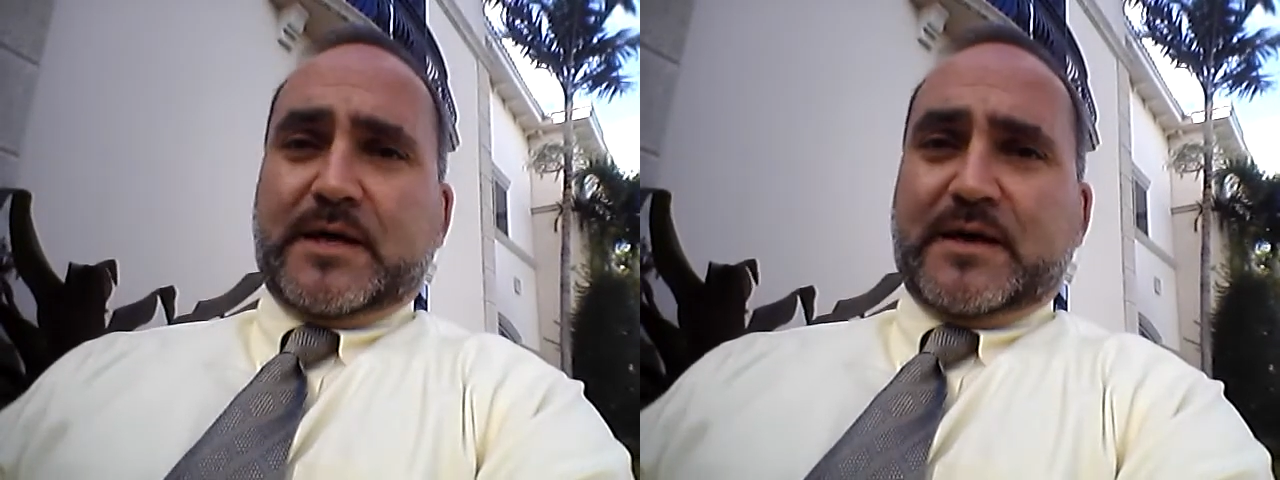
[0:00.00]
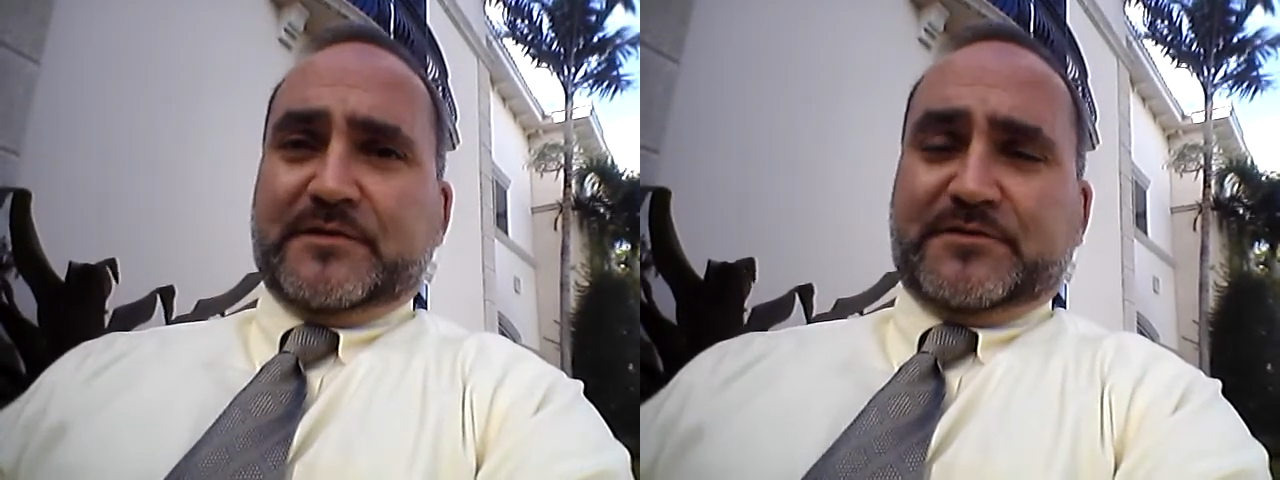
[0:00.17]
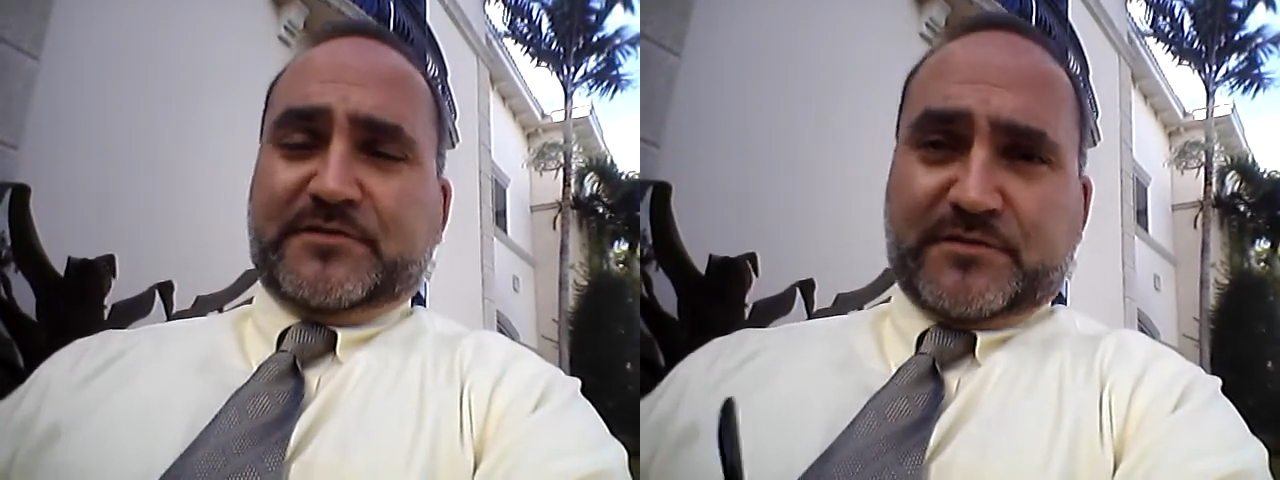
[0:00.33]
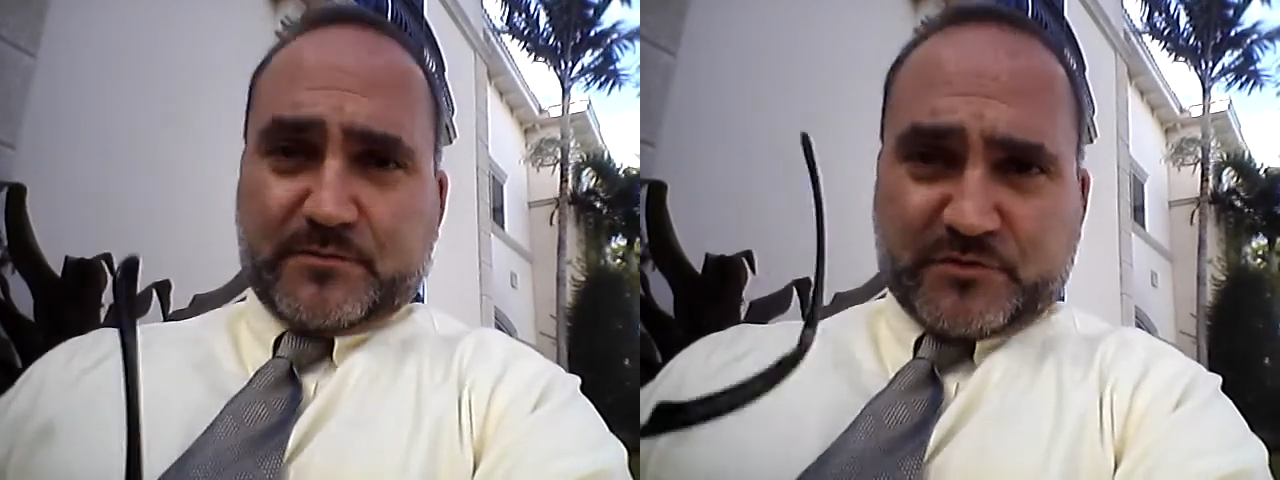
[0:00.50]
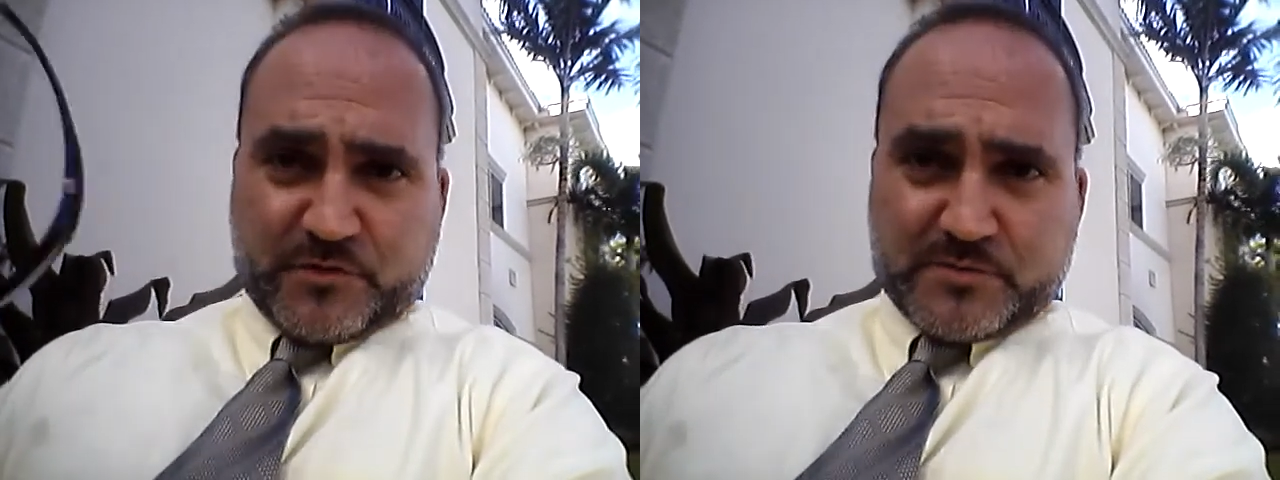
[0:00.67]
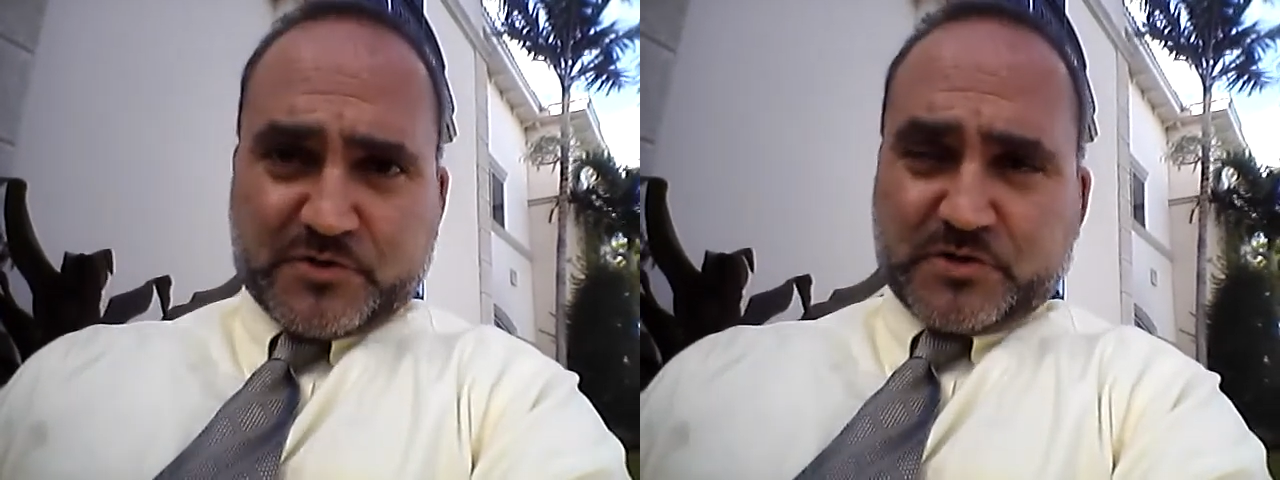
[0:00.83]
as
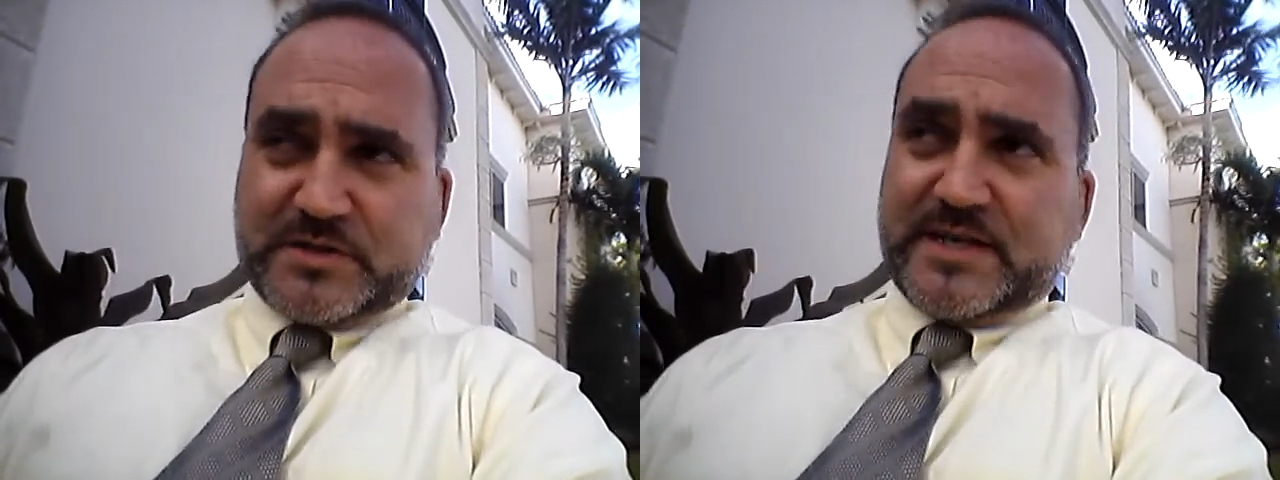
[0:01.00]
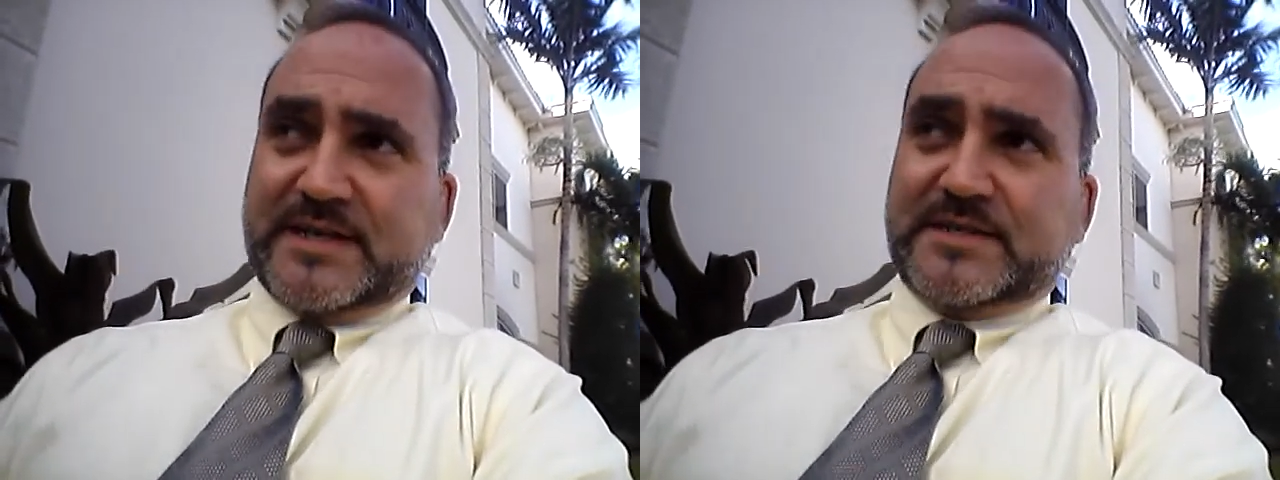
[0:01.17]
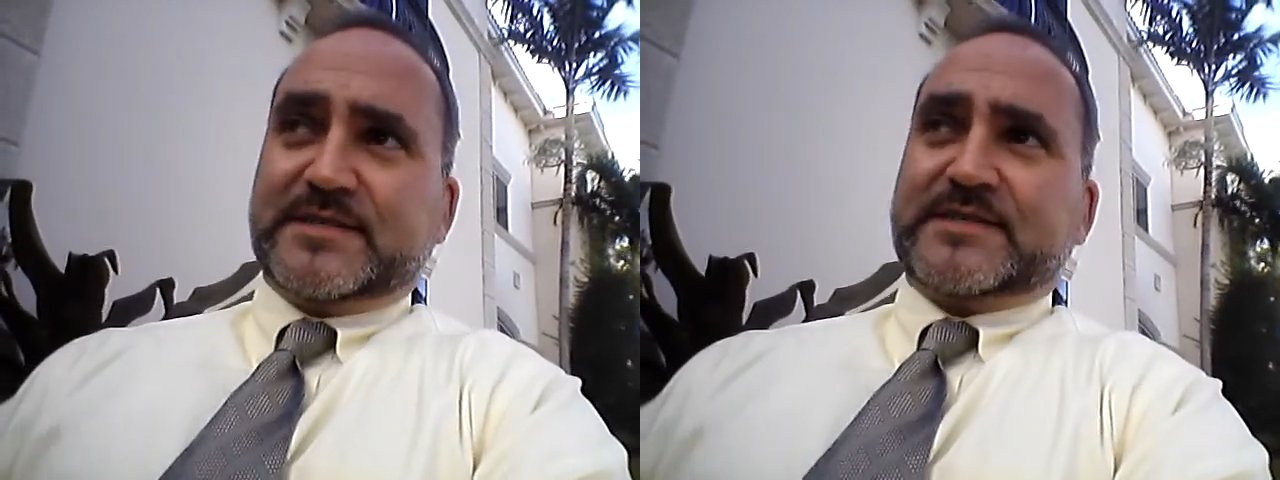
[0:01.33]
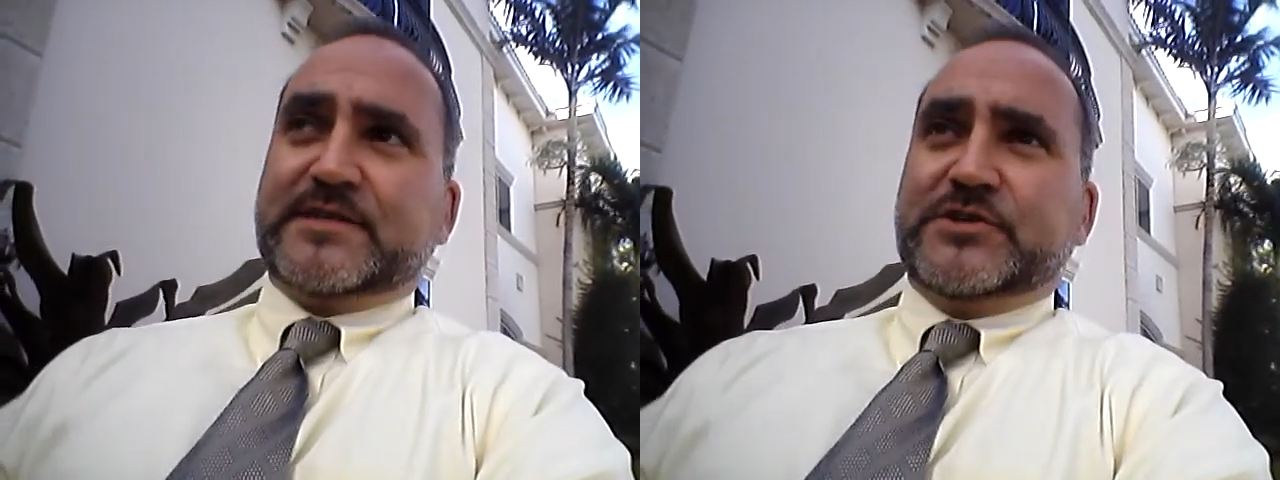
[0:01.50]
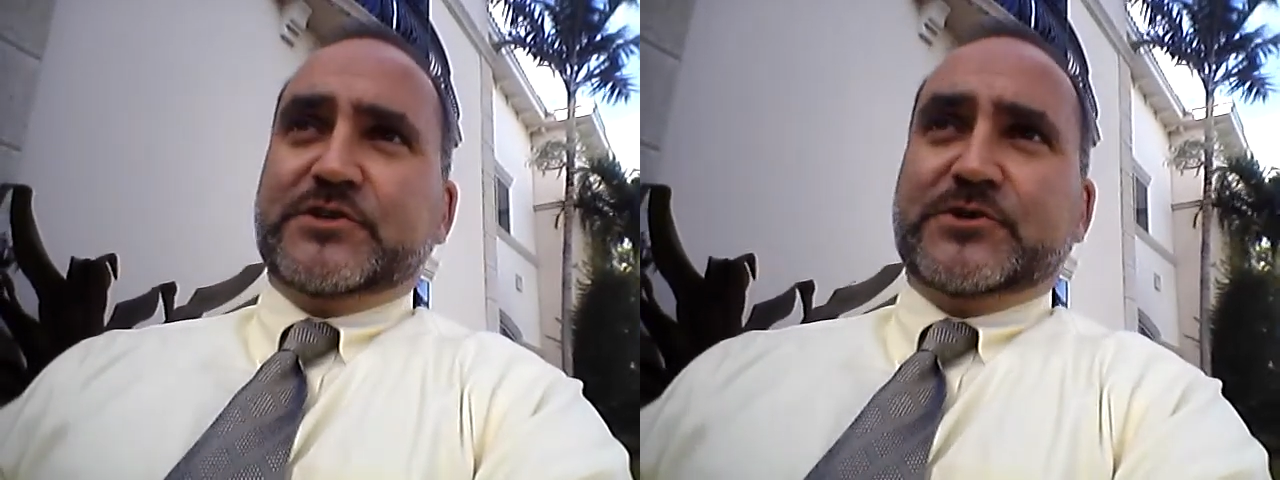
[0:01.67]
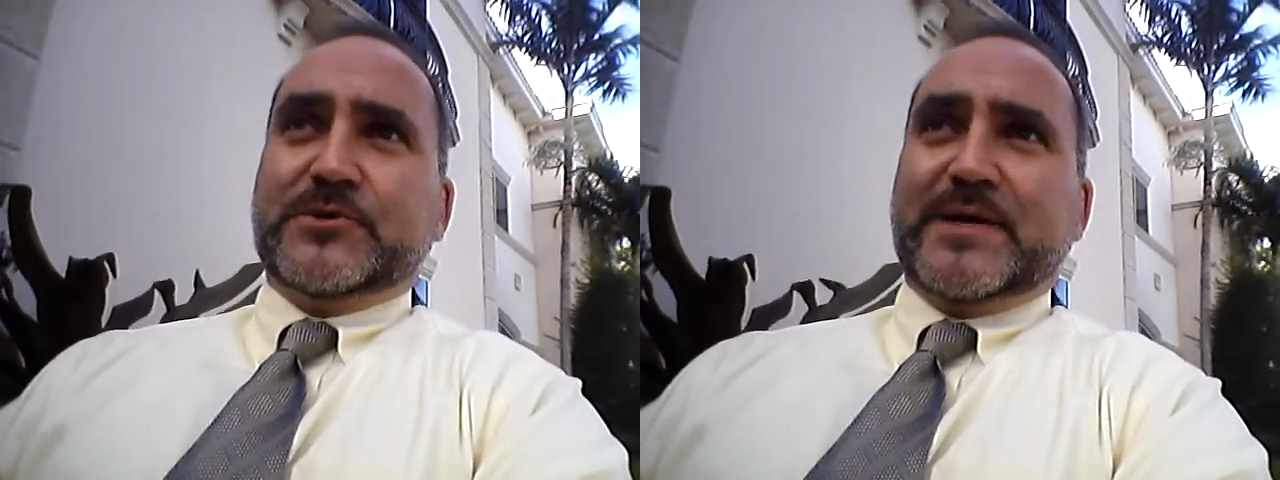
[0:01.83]
scripture says to
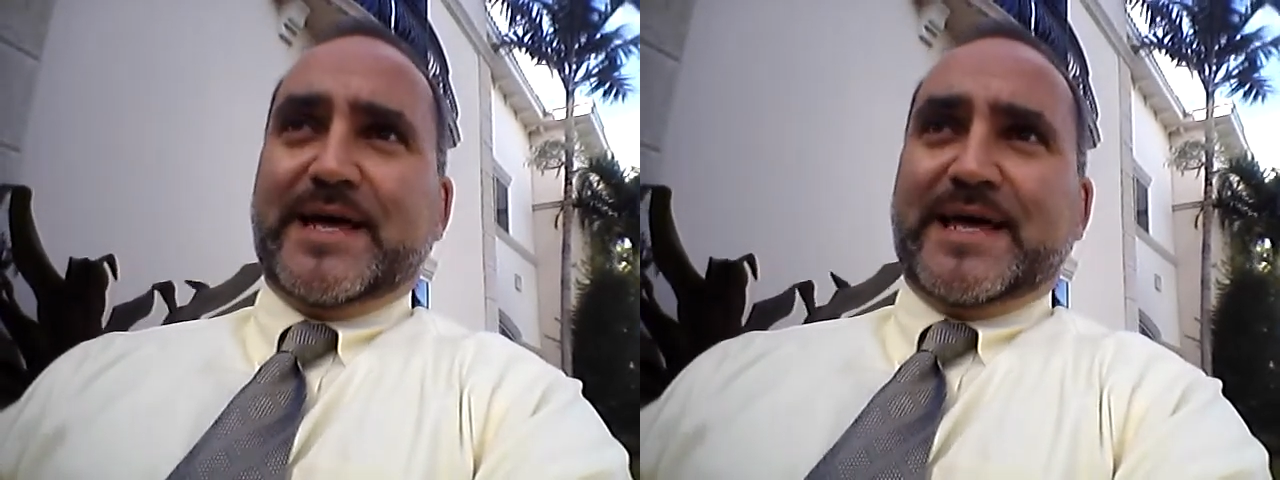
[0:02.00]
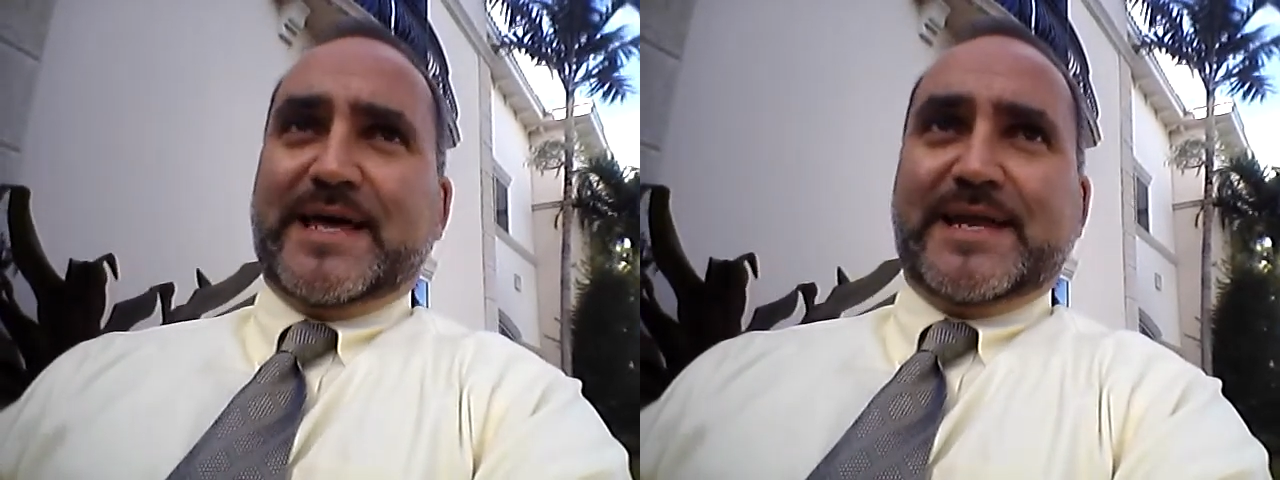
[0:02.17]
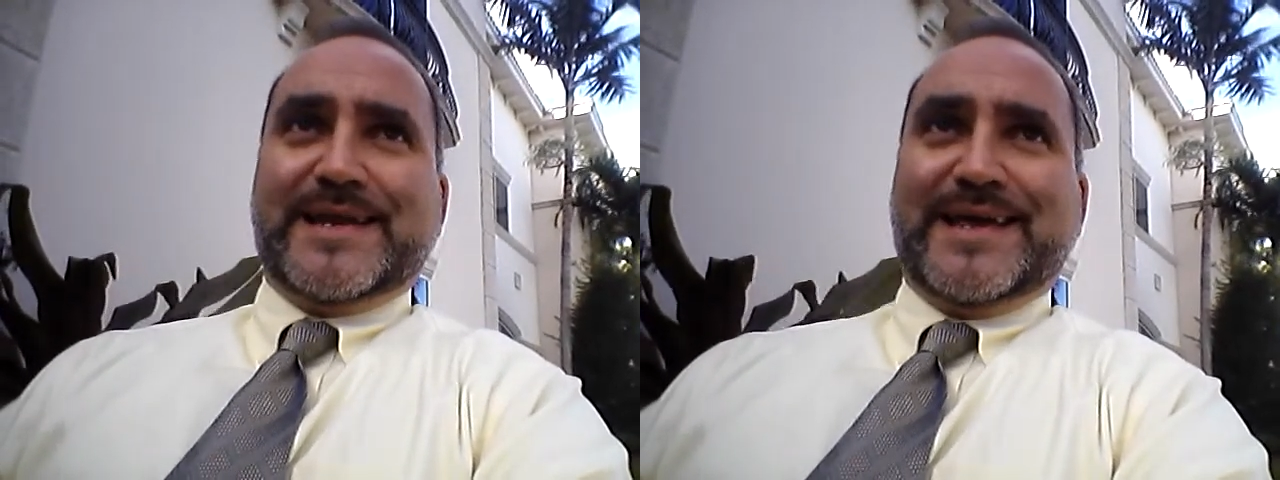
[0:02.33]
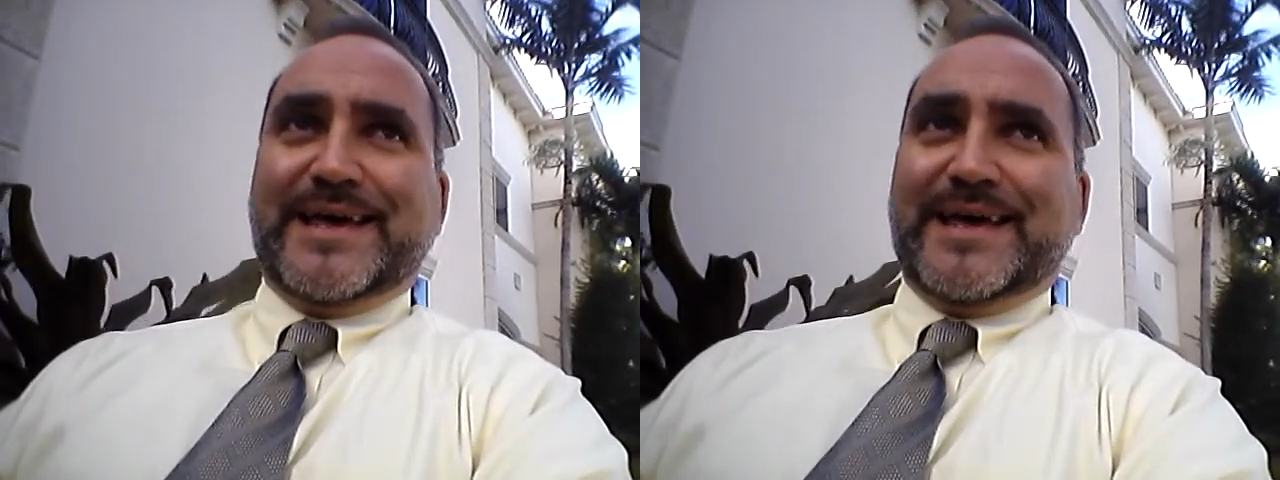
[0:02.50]
do, and